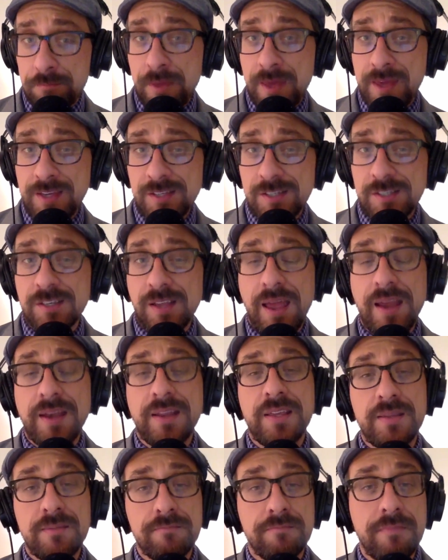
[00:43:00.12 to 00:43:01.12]
pace, and
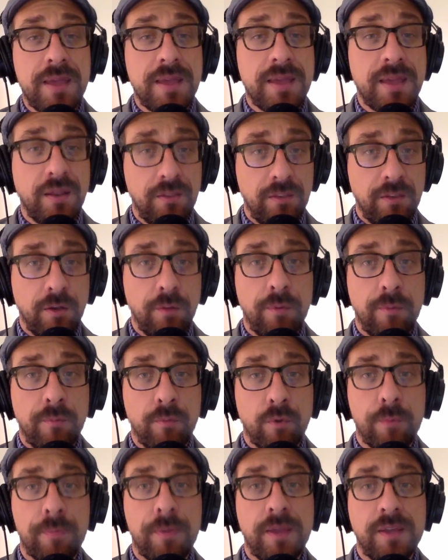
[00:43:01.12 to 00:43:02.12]
he may get a little bit
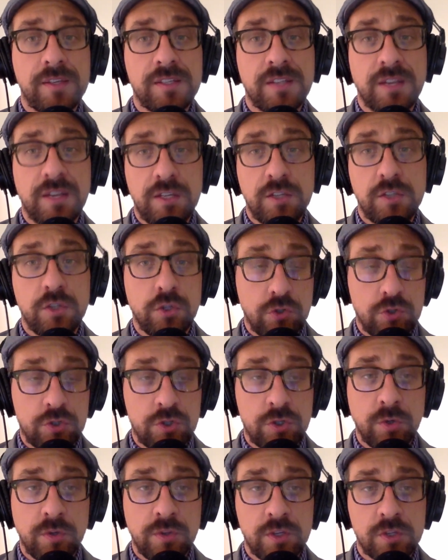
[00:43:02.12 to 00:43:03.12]
more pace than he's used
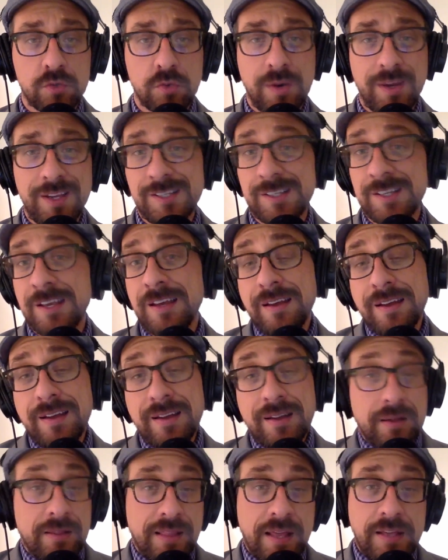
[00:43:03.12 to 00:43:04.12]
to in this race.
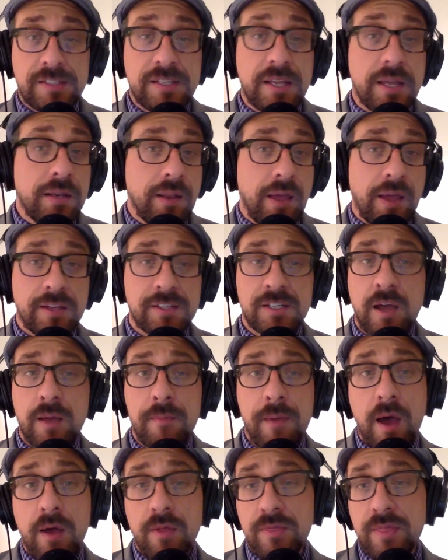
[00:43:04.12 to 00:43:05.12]
That said, last time
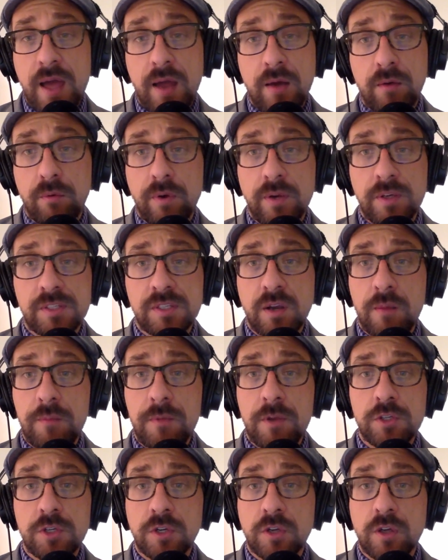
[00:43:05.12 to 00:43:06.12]
out in that race that I
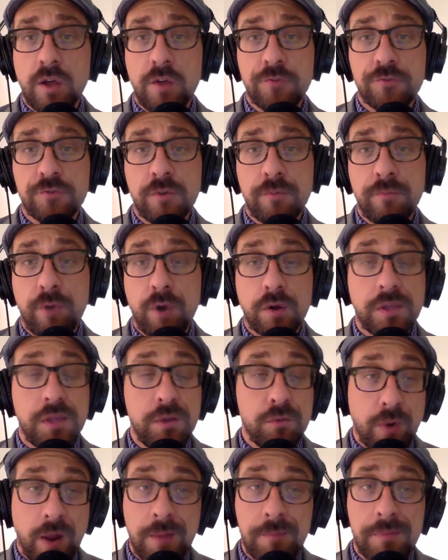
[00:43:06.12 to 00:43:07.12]
mentioned at Gulfstream Park, he
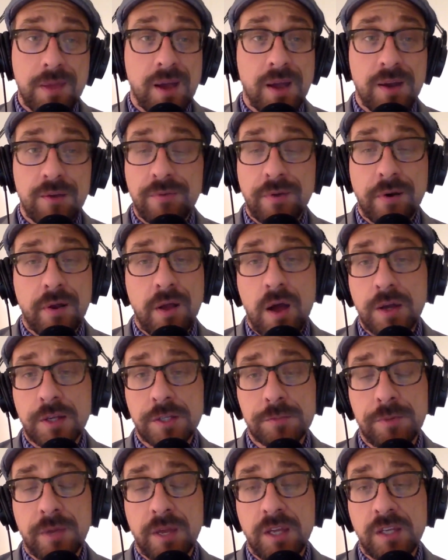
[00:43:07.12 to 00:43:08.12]
ran behind a very
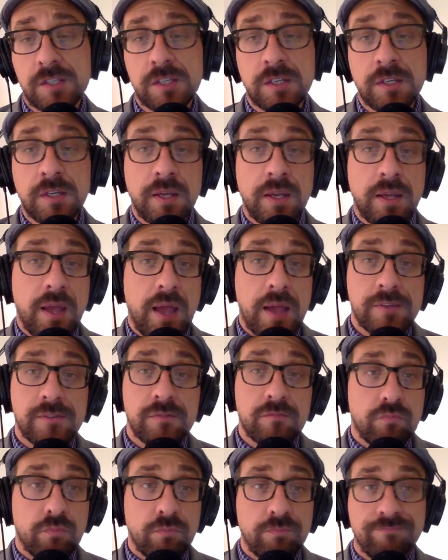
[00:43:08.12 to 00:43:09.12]
honest pace
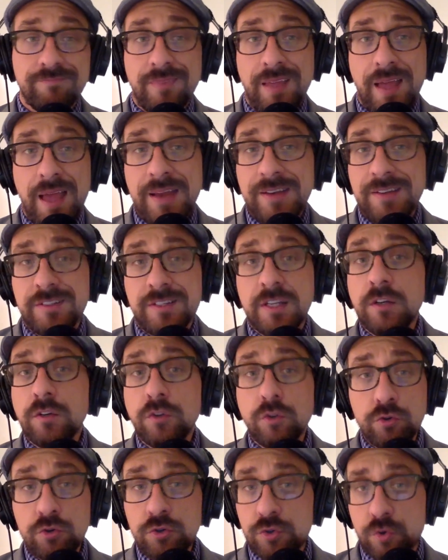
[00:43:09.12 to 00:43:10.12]
and
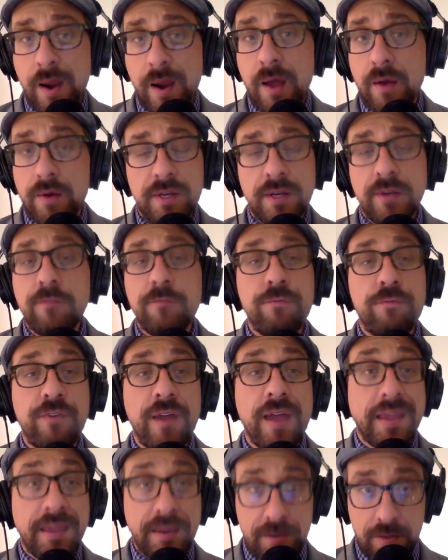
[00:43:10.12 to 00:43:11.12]
didn't lose ground. He didn't
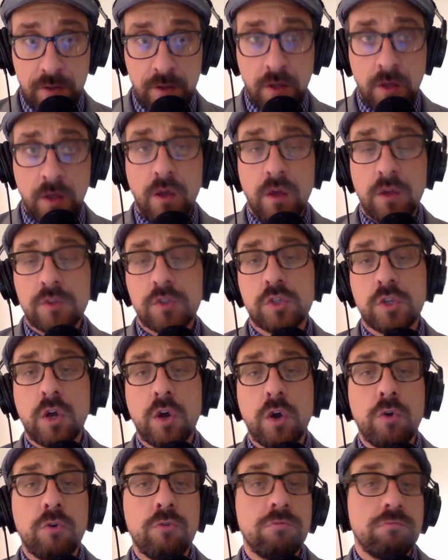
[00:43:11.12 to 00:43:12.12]
fade.
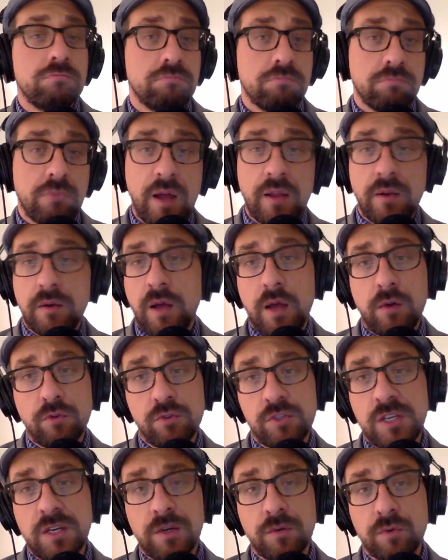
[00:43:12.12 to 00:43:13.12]
So I don't
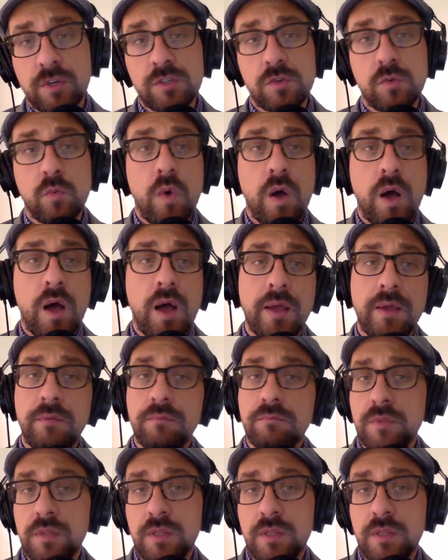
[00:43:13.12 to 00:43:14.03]
see any reason why